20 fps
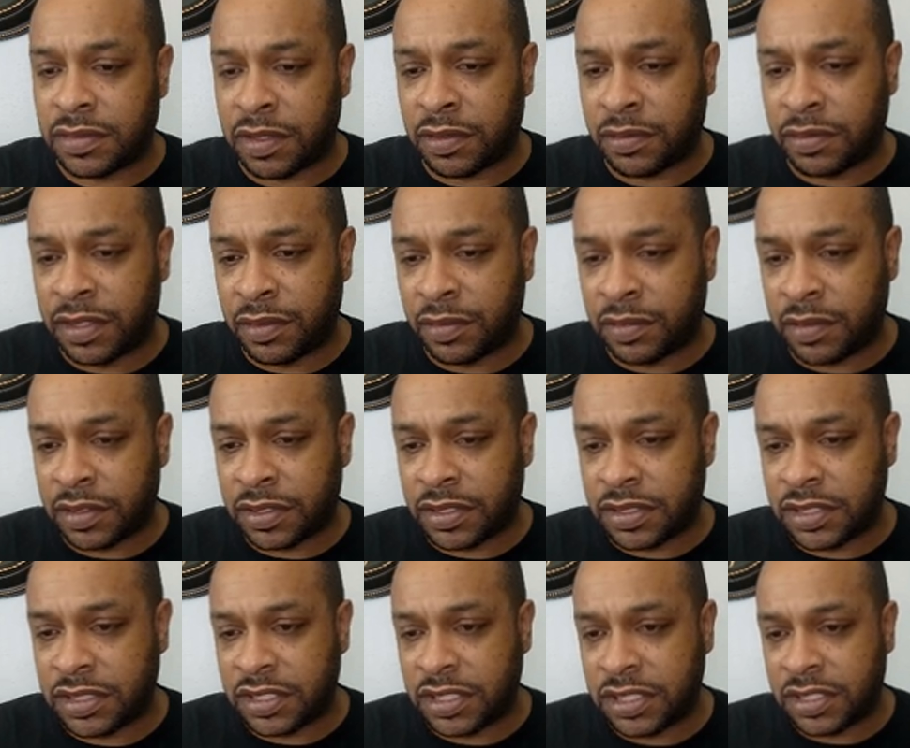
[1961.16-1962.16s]
I really want
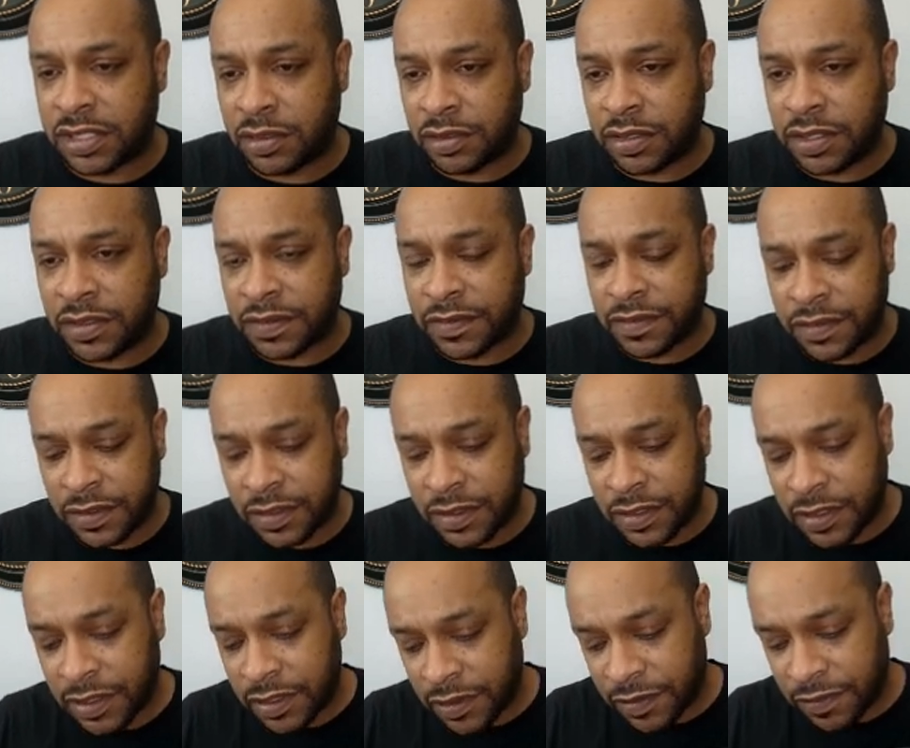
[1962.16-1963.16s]
this Z token
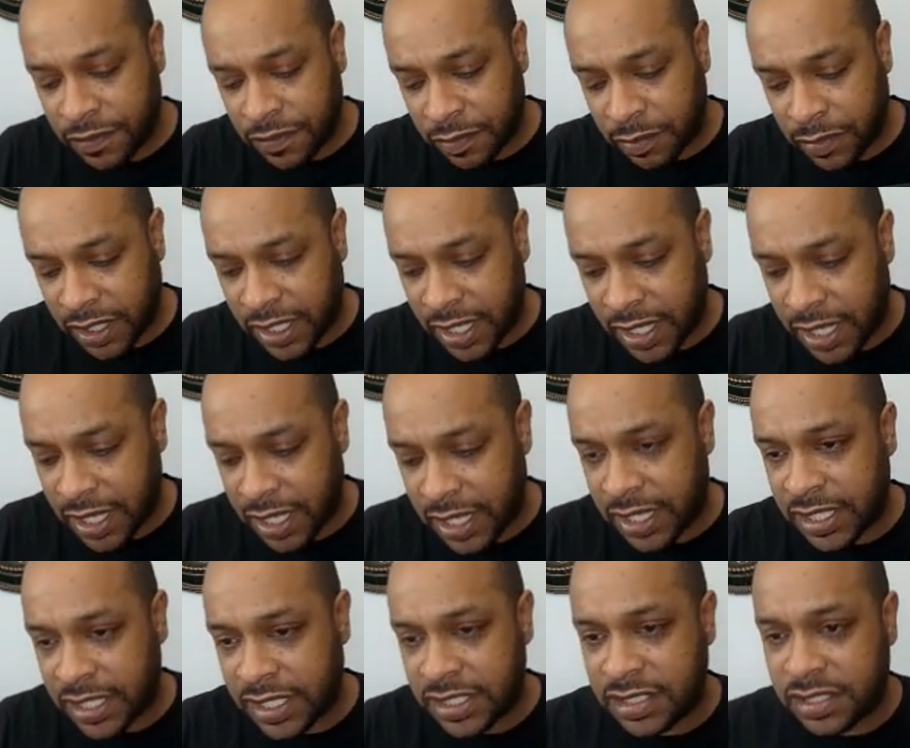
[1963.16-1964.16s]
for my
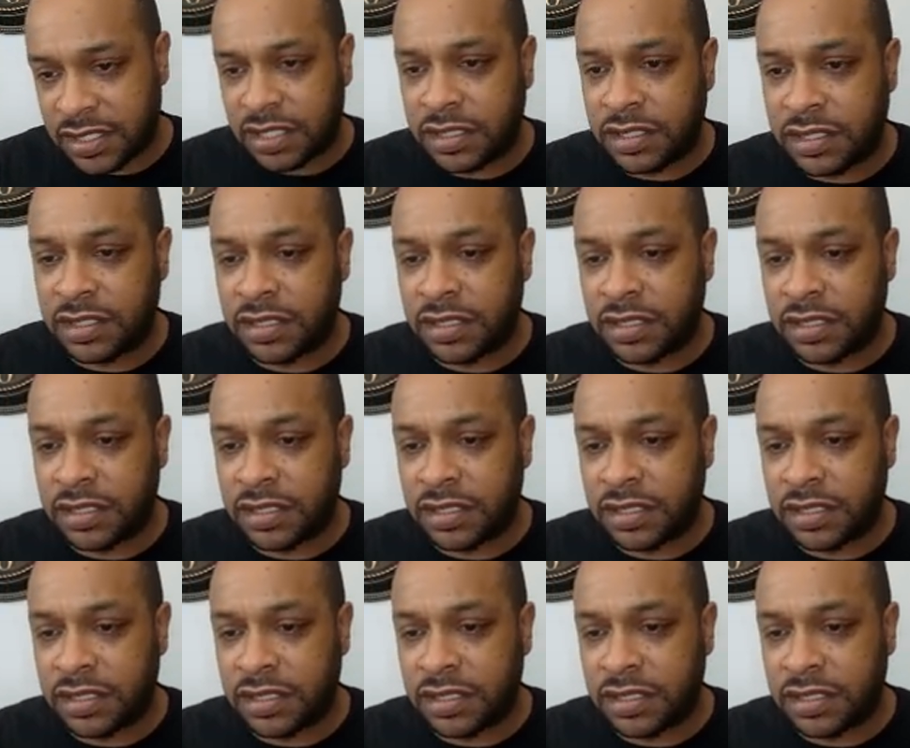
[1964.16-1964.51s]
guys.